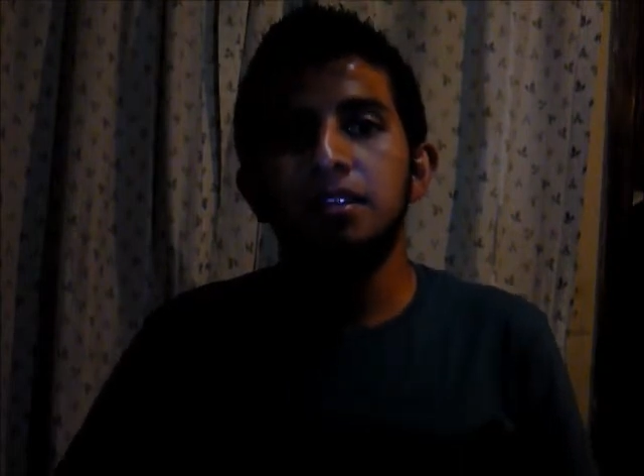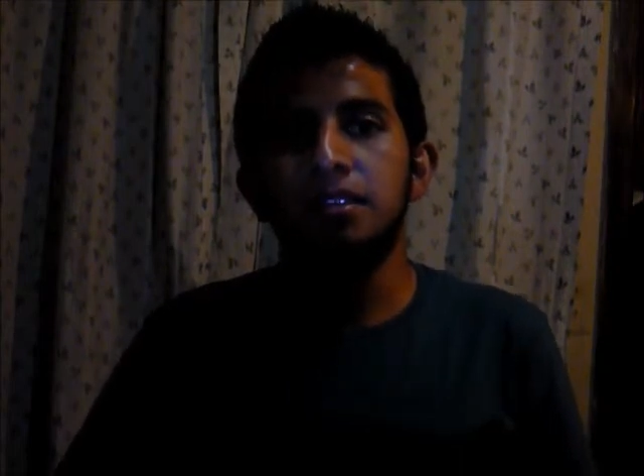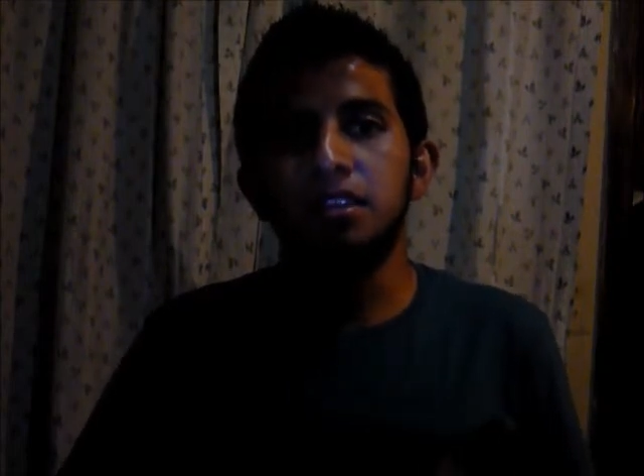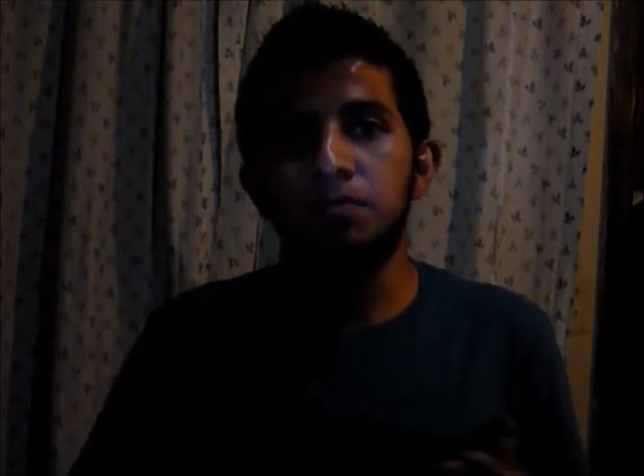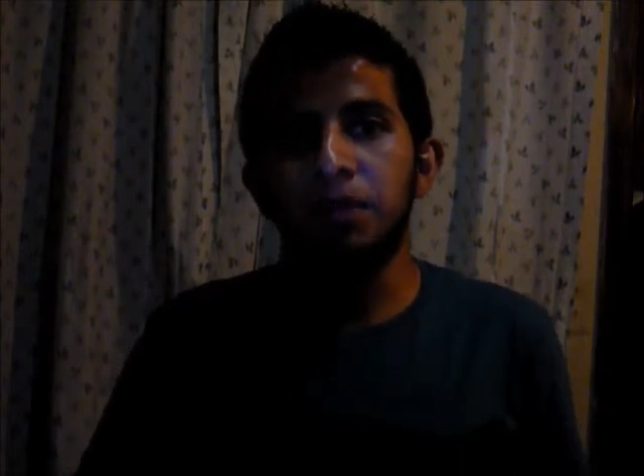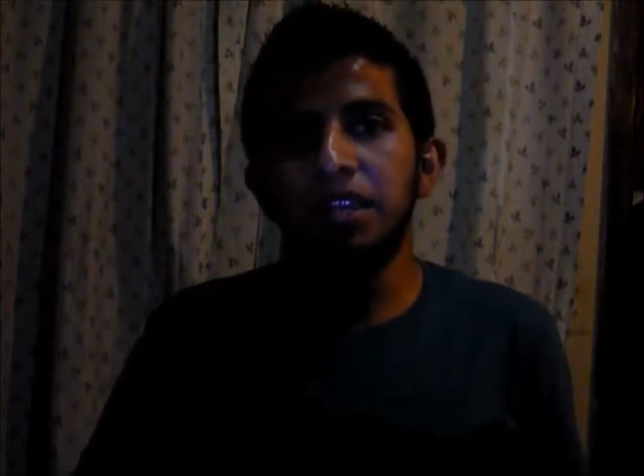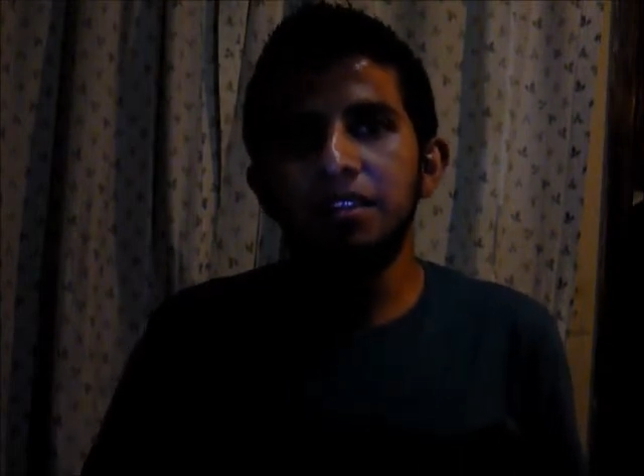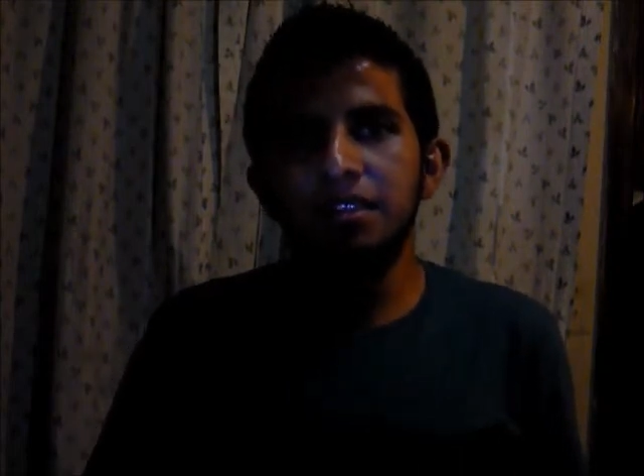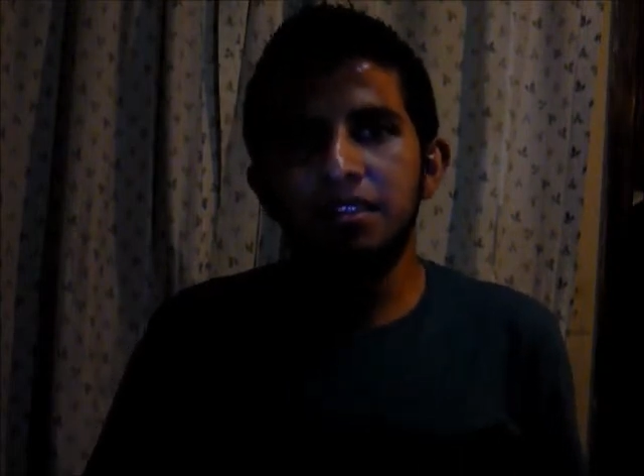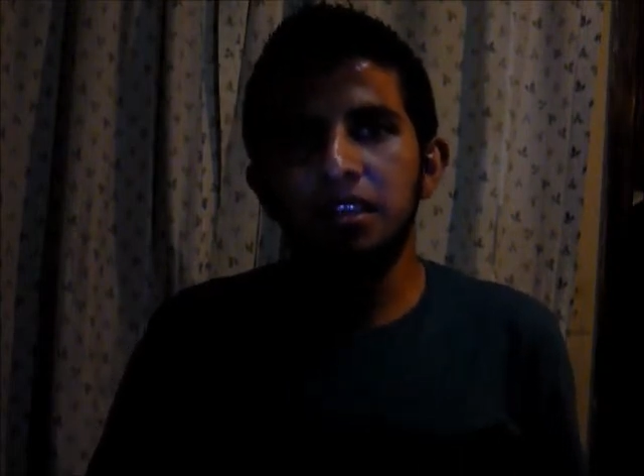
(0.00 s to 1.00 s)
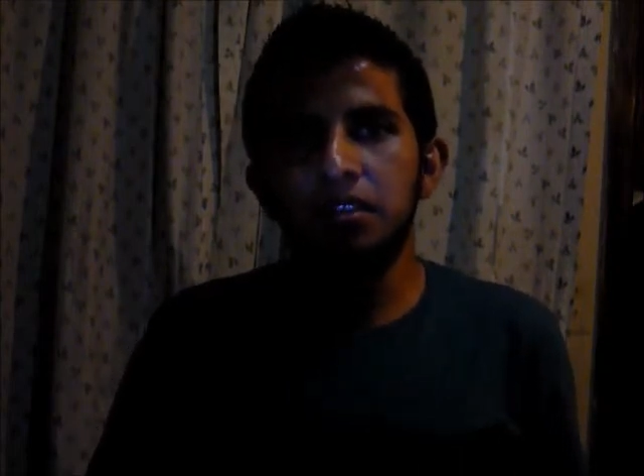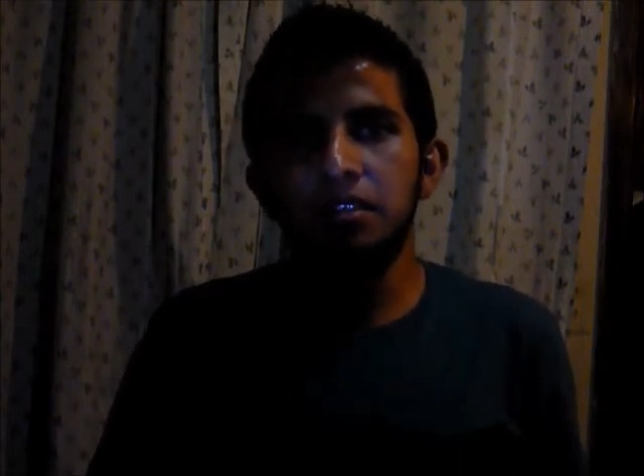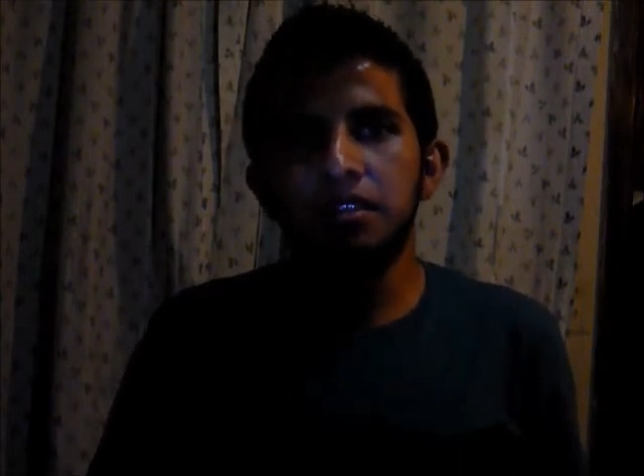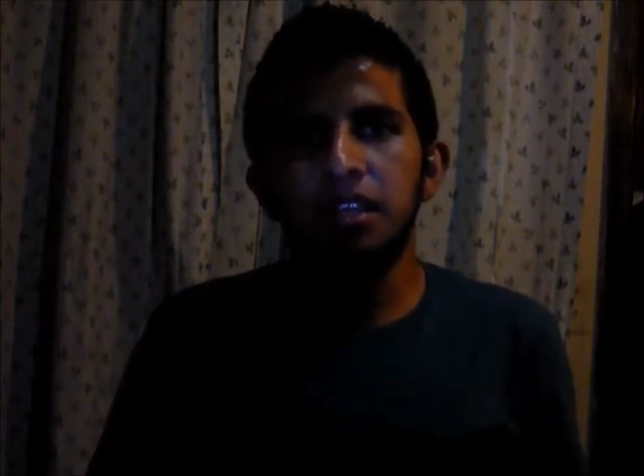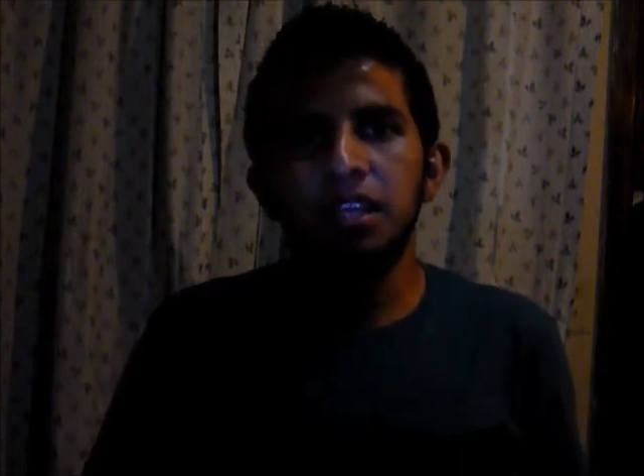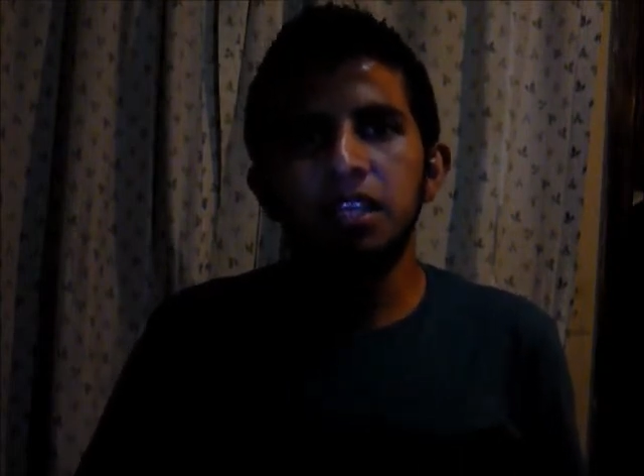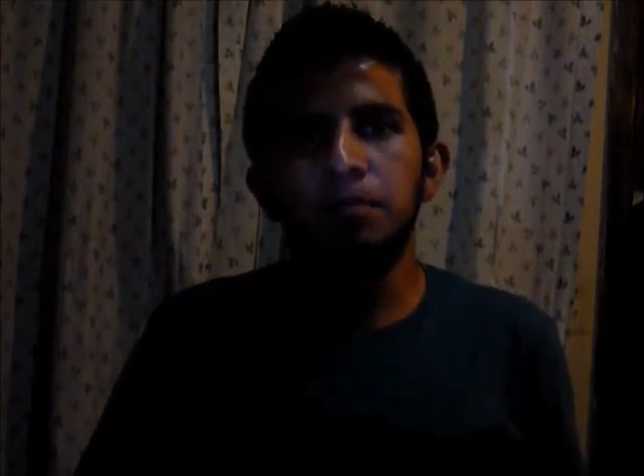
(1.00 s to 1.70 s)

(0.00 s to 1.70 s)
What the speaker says: Despite the details, the